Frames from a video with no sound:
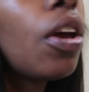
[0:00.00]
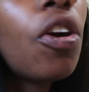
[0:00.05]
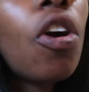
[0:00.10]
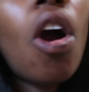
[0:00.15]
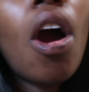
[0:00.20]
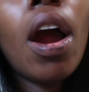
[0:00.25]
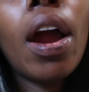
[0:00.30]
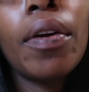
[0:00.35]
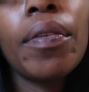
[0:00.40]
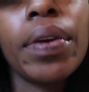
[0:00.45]
the
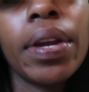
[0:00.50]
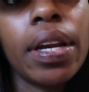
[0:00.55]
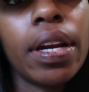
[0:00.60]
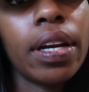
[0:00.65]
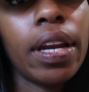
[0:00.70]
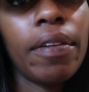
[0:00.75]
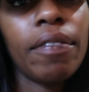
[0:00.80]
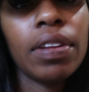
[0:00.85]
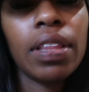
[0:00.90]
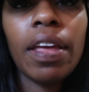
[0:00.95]
card reader
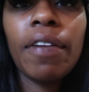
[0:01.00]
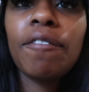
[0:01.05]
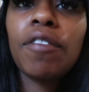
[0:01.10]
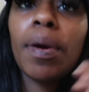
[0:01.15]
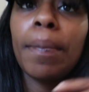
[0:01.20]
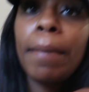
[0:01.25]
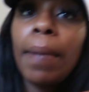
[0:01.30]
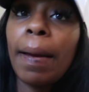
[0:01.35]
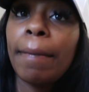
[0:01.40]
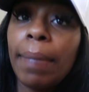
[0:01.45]
and everything
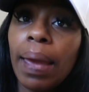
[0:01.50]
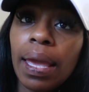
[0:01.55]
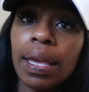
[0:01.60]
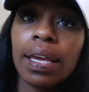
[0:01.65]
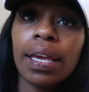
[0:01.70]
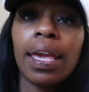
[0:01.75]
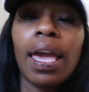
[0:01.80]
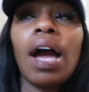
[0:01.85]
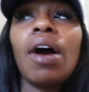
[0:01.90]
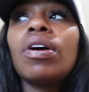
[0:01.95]
for my bank
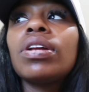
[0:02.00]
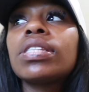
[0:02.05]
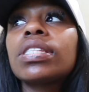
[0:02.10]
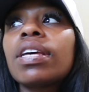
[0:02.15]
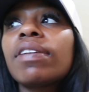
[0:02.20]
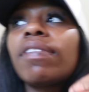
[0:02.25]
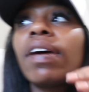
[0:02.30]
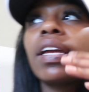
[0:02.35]
account and stuff